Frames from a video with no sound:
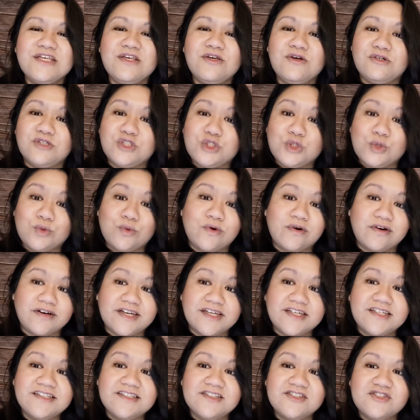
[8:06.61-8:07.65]
your
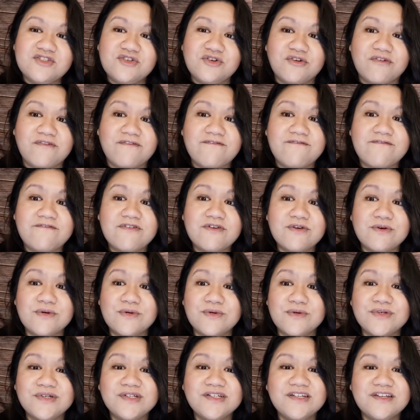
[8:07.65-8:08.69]
toys, your
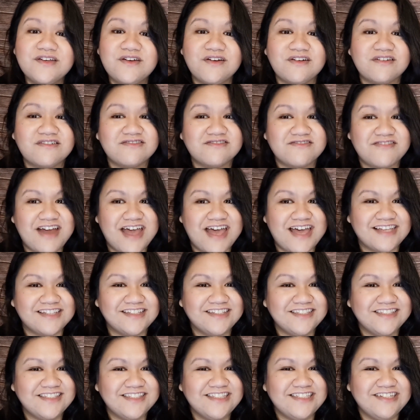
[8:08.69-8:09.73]
food, your
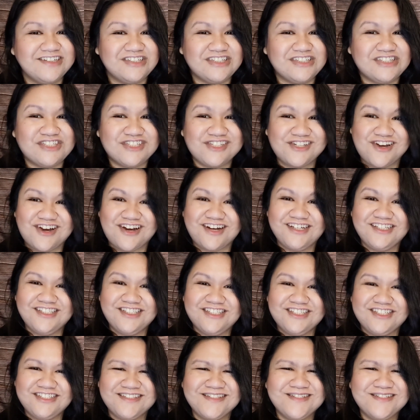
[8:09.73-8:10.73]
friends, your church,